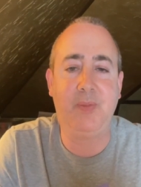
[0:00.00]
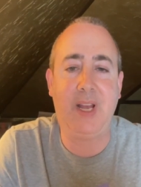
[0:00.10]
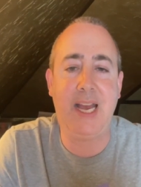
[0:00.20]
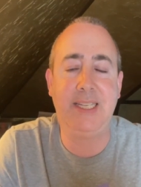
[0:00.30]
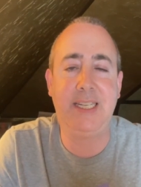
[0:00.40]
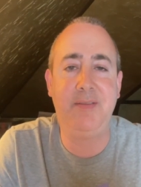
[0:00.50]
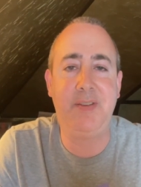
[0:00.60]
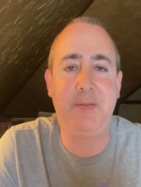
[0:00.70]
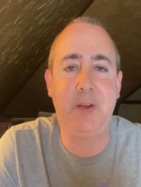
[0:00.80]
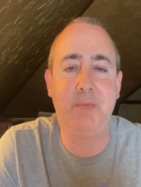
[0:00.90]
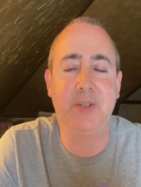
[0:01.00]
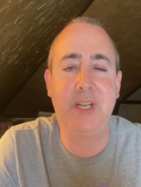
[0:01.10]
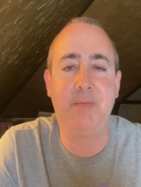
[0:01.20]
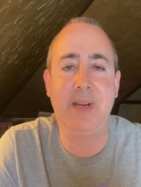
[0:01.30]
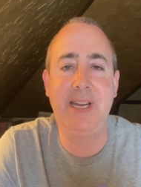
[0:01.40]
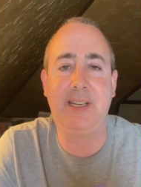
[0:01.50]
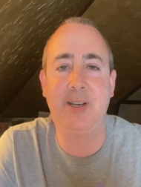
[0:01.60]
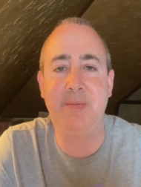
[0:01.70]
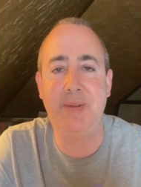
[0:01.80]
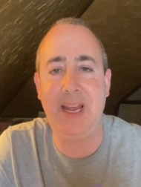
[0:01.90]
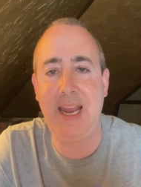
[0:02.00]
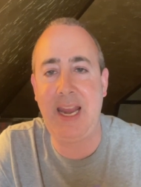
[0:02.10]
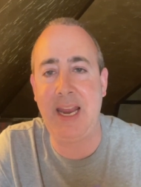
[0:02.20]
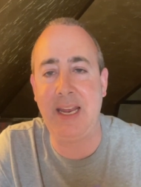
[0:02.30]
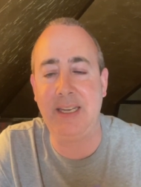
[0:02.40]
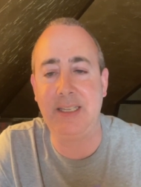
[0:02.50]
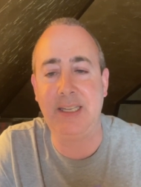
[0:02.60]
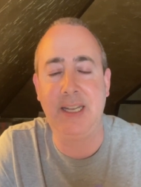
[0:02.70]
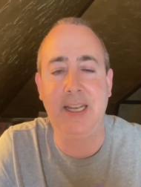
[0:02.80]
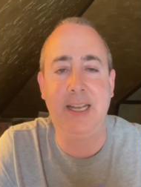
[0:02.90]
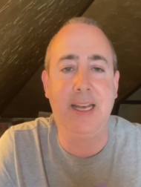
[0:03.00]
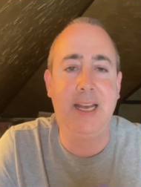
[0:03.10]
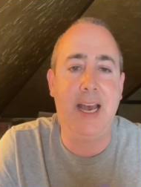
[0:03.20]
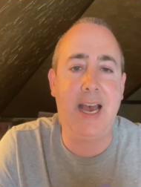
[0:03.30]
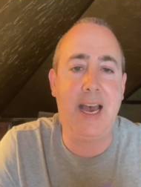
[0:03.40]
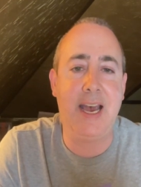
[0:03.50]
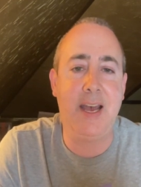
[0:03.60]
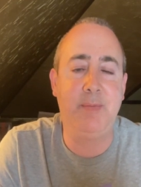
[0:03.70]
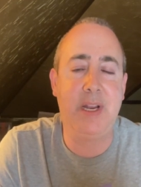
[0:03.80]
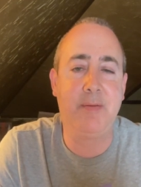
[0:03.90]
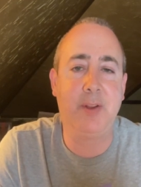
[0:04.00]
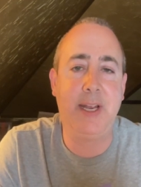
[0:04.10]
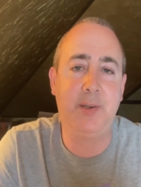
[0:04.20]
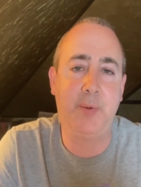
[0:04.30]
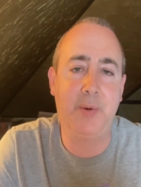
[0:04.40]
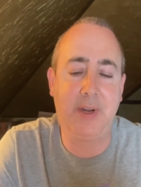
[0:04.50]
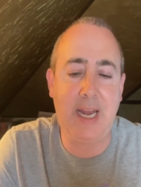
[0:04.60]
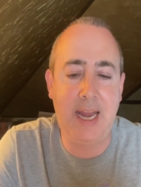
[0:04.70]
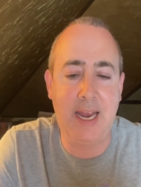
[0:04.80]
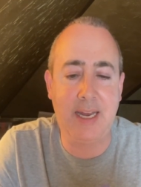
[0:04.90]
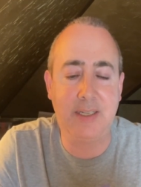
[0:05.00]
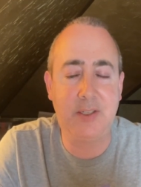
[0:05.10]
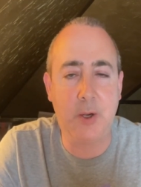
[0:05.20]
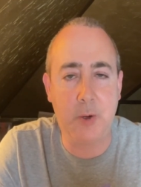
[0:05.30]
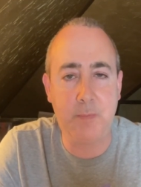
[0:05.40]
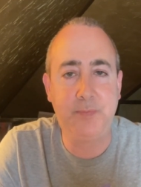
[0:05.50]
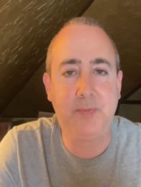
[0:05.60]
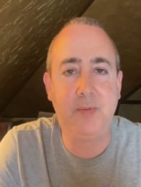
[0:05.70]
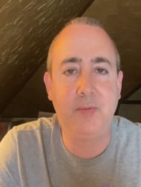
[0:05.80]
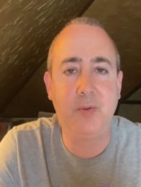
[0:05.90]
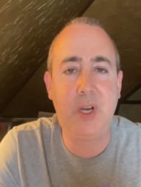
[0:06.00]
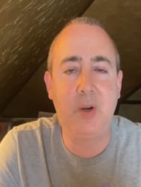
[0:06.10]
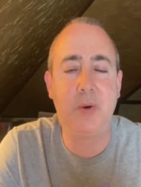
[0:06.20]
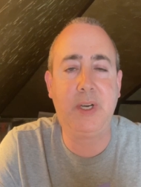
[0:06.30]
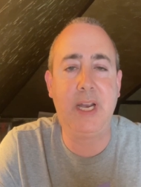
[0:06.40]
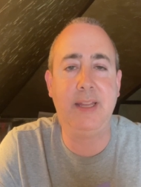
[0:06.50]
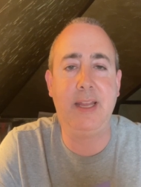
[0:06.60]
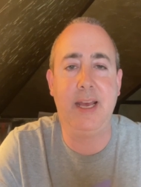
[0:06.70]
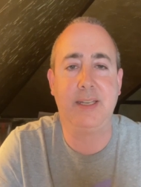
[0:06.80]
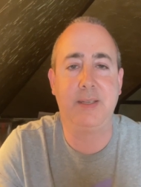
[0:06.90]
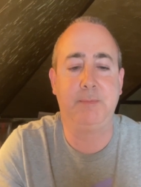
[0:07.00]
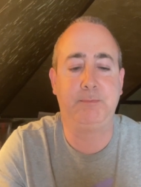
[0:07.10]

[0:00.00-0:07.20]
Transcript: I save 15% of my income and... I'm never late to work, and so try to work on that.